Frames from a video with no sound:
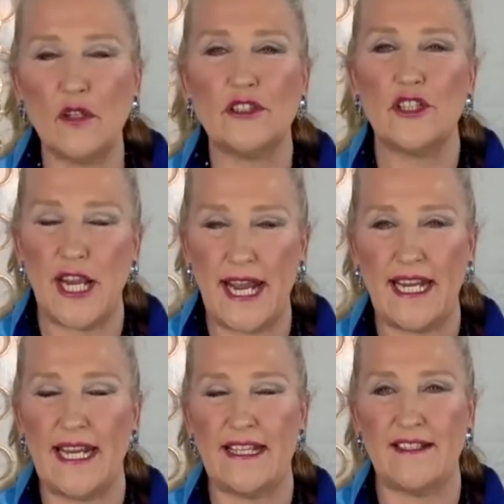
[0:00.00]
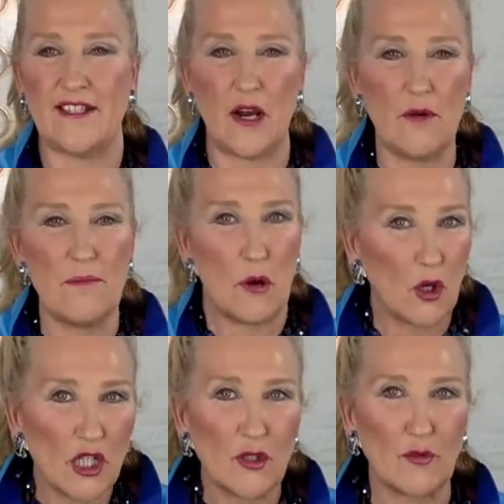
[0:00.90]
gold chain is so
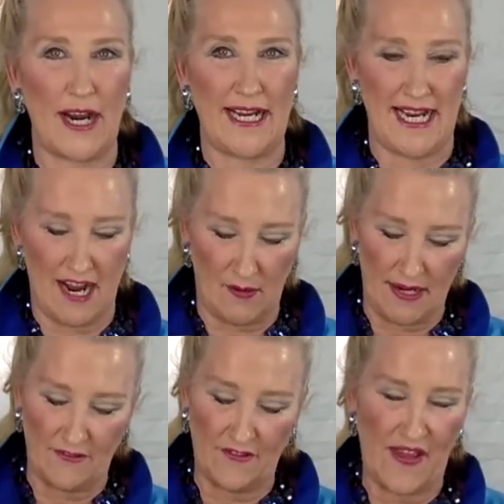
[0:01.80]
important right now in